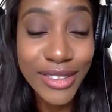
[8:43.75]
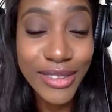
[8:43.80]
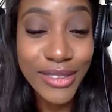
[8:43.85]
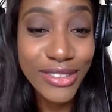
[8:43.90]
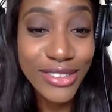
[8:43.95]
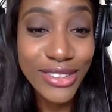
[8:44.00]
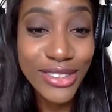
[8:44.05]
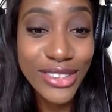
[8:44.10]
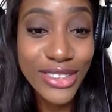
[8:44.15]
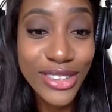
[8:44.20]
An
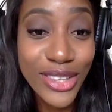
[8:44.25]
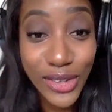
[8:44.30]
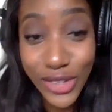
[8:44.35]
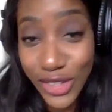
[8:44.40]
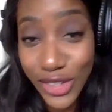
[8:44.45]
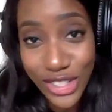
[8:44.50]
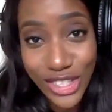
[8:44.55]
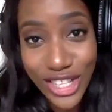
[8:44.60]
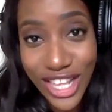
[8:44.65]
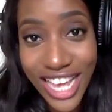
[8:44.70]
there
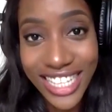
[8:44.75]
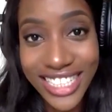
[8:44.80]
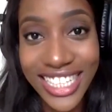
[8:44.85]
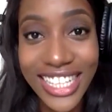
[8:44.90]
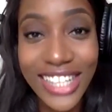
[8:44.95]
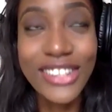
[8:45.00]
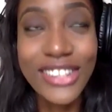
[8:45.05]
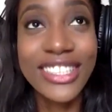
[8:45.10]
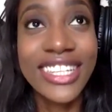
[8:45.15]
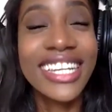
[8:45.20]
was just an
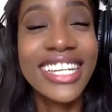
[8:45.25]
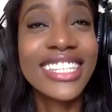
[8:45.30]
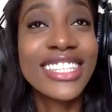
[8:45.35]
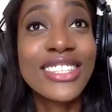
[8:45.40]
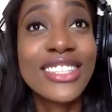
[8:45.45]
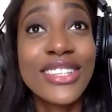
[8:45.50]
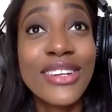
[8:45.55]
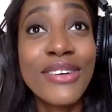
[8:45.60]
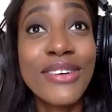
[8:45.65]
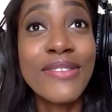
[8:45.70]
accent. That was it.
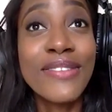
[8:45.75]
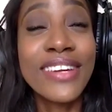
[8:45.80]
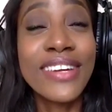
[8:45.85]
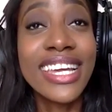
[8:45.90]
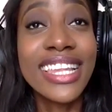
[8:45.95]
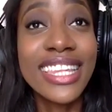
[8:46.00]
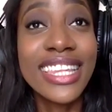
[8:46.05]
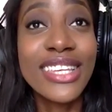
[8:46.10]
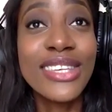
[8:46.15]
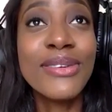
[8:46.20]
So
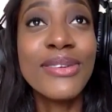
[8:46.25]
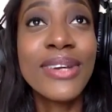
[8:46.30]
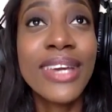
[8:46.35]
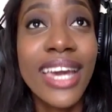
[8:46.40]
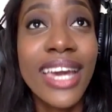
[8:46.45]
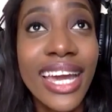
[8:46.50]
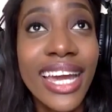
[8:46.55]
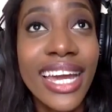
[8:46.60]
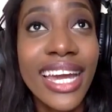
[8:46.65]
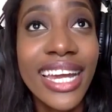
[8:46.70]
in the
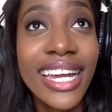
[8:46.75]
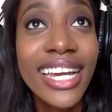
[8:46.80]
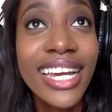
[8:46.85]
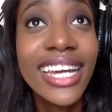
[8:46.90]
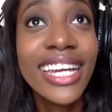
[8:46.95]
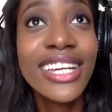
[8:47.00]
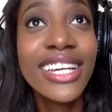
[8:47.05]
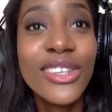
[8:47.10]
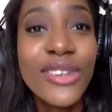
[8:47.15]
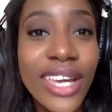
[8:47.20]
UK,
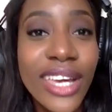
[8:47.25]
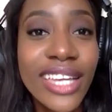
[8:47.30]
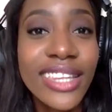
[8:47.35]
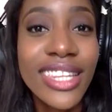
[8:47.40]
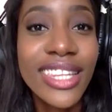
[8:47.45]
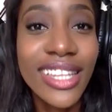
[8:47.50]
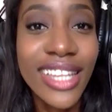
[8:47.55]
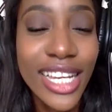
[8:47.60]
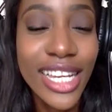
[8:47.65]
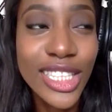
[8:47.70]
you
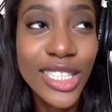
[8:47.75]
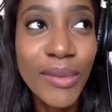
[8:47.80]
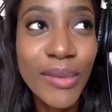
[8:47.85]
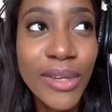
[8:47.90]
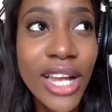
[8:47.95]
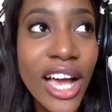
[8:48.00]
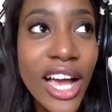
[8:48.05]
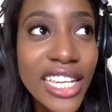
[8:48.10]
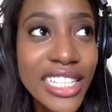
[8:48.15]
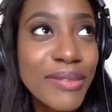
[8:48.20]
get the like
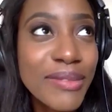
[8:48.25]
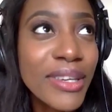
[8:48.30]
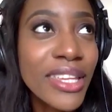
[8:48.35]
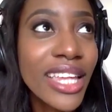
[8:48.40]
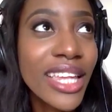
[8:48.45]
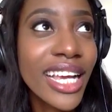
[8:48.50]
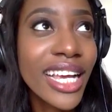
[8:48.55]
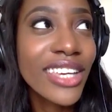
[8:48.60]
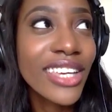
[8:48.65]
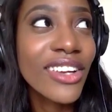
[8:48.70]
someone asked me
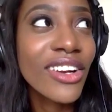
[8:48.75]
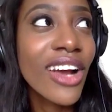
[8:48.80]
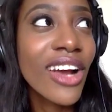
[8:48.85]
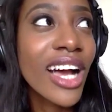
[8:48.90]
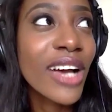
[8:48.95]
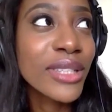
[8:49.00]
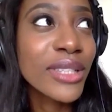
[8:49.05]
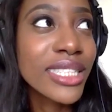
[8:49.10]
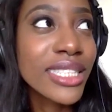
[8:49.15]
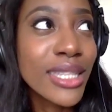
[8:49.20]
like, you know,
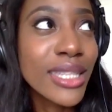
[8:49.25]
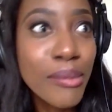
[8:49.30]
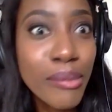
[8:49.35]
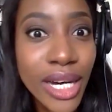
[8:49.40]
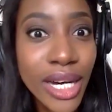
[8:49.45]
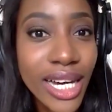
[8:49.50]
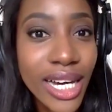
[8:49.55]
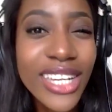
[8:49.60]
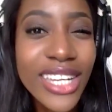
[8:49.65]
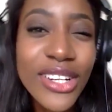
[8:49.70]
how's
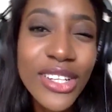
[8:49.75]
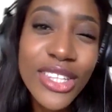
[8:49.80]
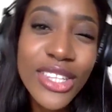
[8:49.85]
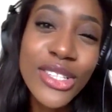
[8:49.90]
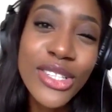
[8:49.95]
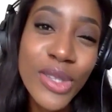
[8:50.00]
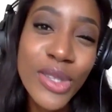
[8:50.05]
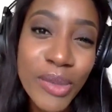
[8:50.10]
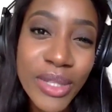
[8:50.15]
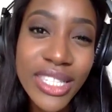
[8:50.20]
Simba? You know the
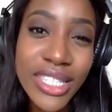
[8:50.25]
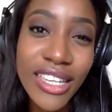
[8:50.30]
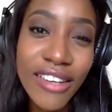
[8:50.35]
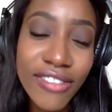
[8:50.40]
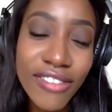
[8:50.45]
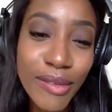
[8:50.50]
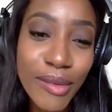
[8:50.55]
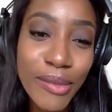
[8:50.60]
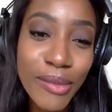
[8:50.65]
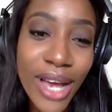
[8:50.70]
stupid
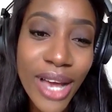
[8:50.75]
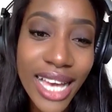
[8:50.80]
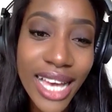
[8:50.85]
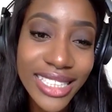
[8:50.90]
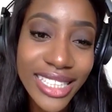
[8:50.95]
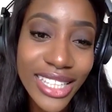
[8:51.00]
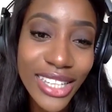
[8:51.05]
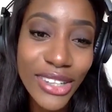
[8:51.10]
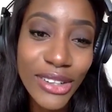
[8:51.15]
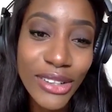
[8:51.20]
stuff that people
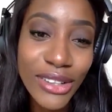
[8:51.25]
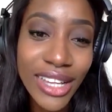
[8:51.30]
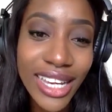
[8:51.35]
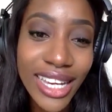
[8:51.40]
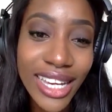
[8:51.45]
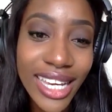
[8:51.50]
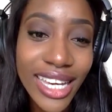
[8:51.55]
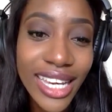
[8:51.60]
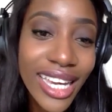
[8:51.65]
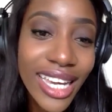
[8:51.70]
ask you
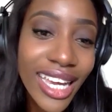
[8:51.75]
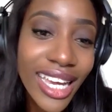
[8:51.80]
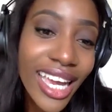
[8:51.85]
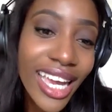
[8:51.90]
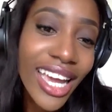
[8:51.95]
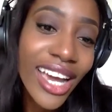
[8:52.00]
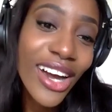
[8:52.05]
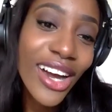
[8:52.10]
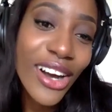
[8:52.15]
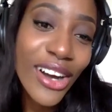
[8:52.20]
like,
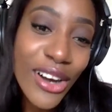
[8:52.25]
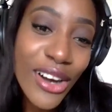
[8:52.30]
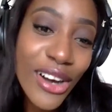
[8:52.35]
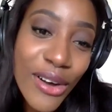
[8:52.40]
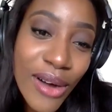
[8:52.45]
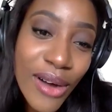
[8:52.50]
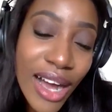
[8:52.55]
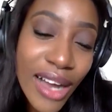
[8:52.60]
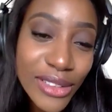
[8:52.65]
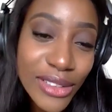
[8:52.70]

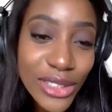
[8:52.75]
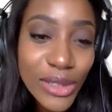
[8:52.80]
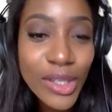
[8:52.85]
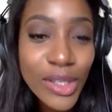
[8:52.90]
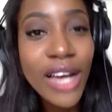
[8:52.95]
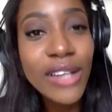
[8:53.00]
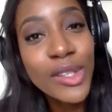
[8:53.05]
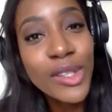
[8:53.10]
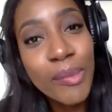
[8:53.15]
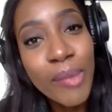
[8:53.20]
oh, how's you?
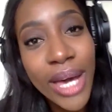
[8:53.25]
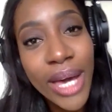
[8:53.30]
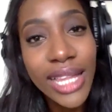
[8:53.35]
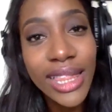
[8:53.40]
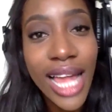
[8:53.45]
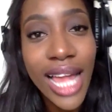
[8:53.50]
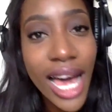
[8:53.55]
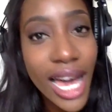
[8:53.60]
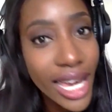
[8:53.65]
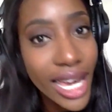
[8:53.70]
how's your
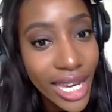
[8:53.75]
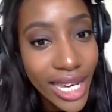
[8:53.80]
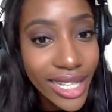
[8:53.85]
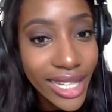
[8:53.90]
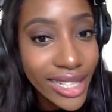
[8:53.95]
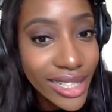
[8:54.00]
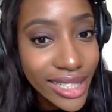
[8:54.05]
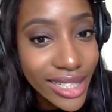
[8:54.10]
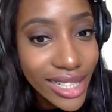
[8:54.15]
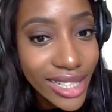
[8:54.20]
pet
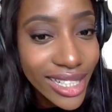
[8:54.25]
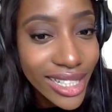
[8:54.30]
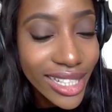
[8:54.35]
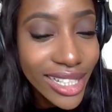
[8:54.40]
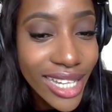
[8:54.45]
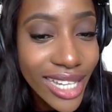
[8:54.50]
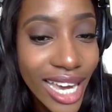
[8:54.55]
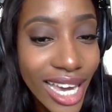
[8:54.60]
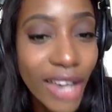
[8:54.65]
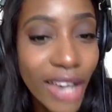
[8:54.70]
lion?
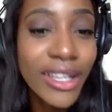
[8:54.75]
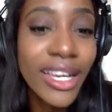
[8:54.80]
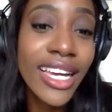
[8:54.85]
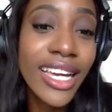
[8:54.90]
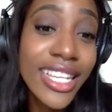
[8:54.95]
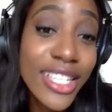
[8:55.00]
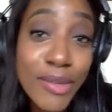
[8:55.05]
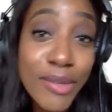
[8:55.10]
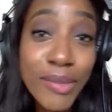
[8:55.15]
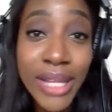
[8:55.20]
Oh, yeah. I
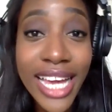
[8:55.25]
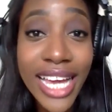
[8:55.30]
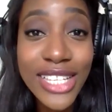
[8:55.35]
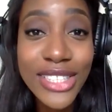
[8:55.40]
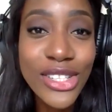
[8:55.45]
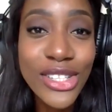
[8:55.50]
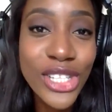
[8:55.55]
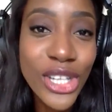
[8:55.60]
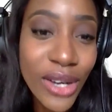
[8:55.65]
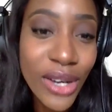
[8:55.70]
used to I
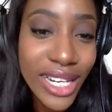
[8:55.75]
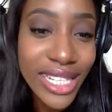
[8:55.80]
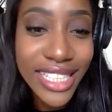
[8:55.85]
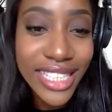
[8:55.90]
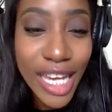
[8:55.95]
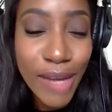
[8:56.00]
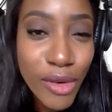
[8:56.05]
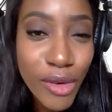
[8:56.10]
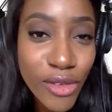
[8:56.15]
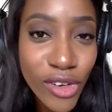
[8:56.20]
used to joke and
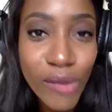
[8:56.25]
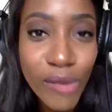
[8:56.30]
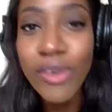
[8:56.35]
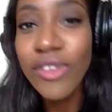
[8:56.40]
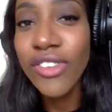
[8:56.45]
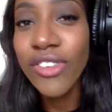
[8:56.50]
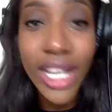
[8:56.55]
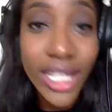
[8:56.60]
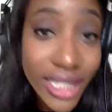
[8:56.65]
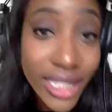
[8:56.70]
say I prefer
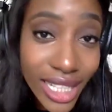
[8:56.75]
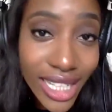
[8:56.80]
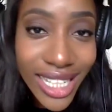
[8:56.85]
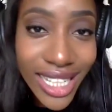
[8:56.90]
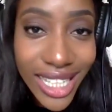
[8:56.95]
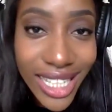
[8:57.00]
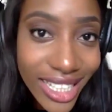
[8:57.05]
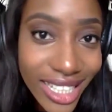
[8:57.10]
Mufasa.